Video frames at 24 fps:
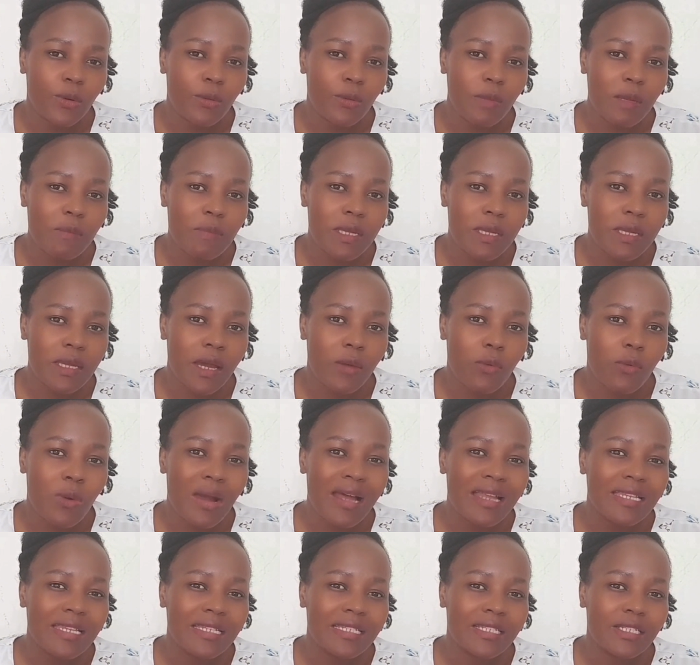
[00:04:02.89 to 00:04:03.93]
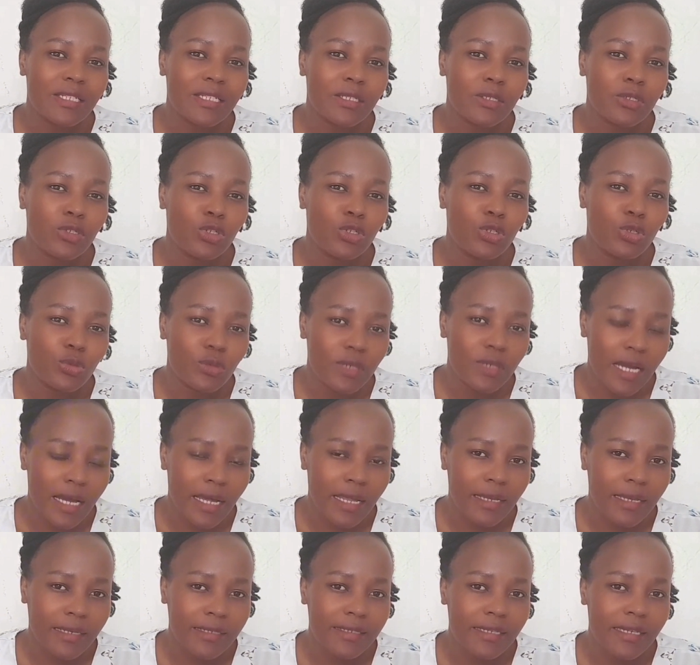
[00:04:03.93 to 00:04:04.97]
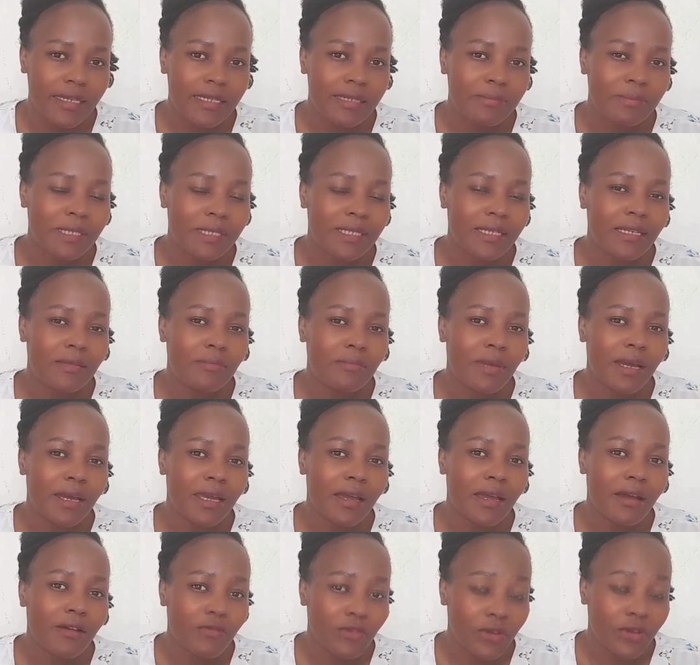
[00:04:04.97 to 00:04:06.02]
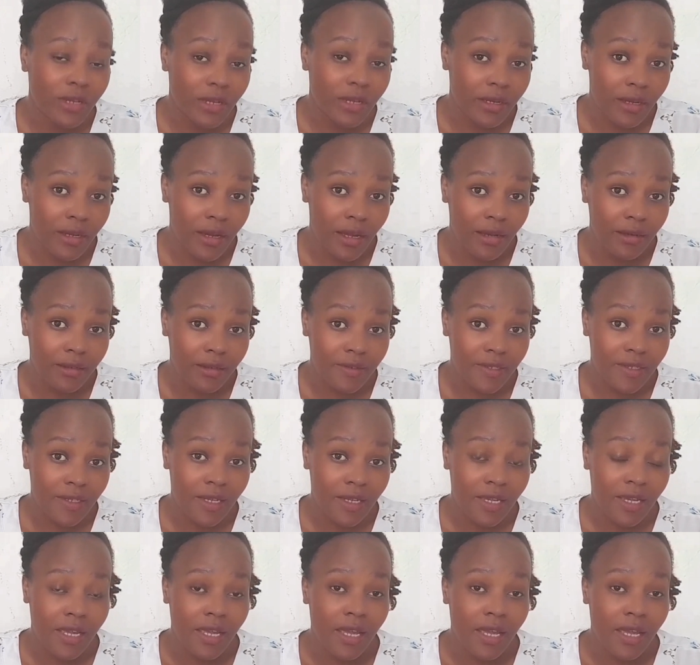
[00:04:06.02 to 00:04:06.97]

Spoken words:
or maybe I want you girls, especially my African girls,